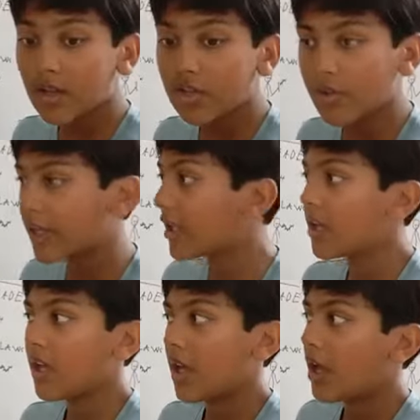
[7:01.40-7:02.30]
they're doing,
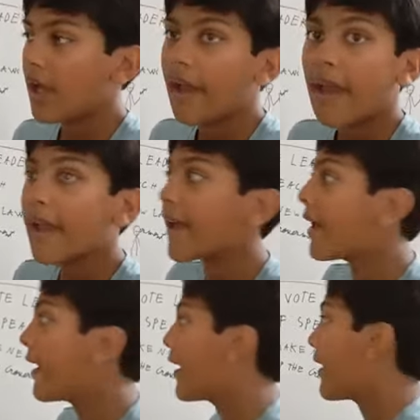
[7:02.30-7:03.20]

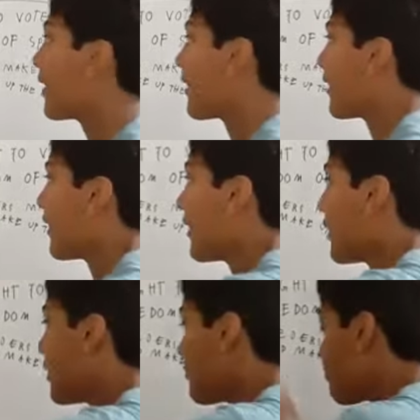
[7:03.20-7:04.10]

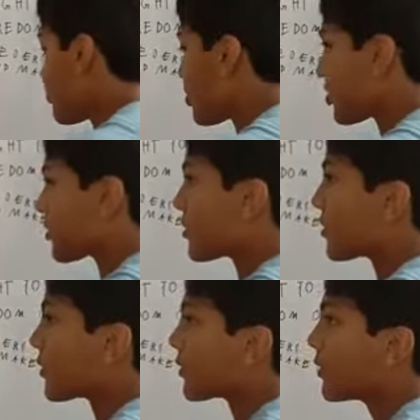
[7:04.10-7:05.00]
and
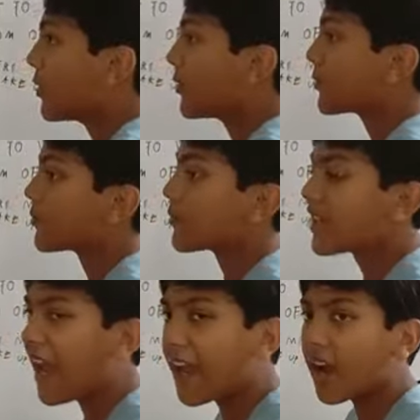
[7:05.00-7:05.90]

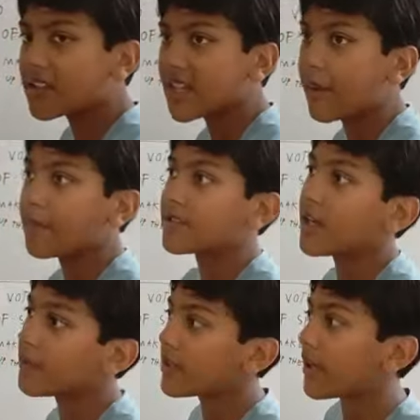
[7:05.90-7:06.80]
chaos happens.
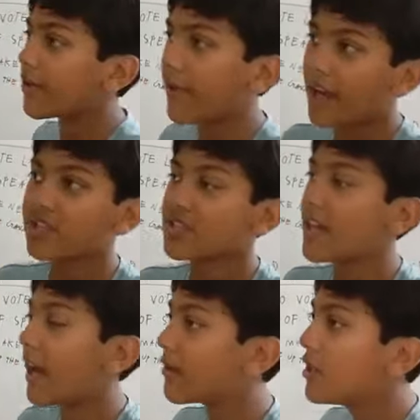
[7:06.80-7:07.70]
Everything crashes
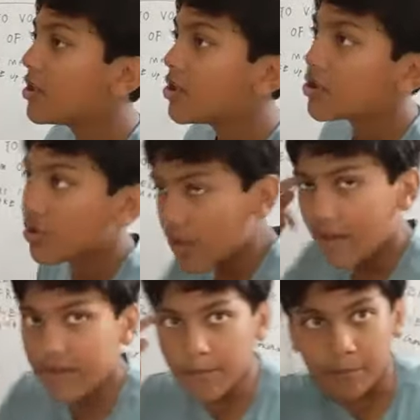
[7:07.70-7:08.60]
down. So you
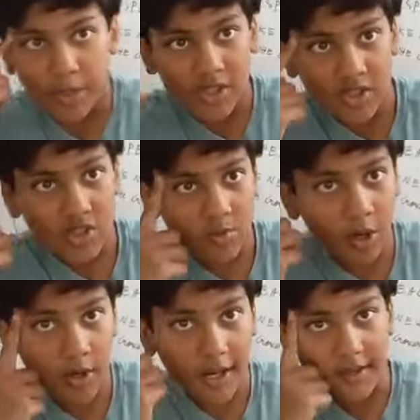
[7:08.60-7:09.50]
have to be
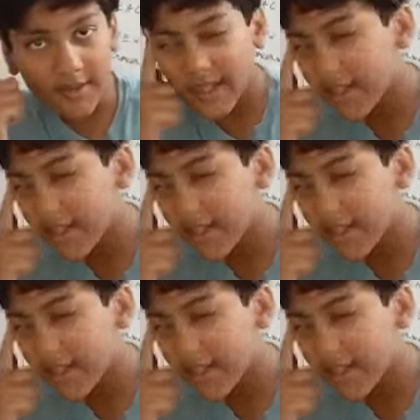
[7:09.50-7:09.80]
smart and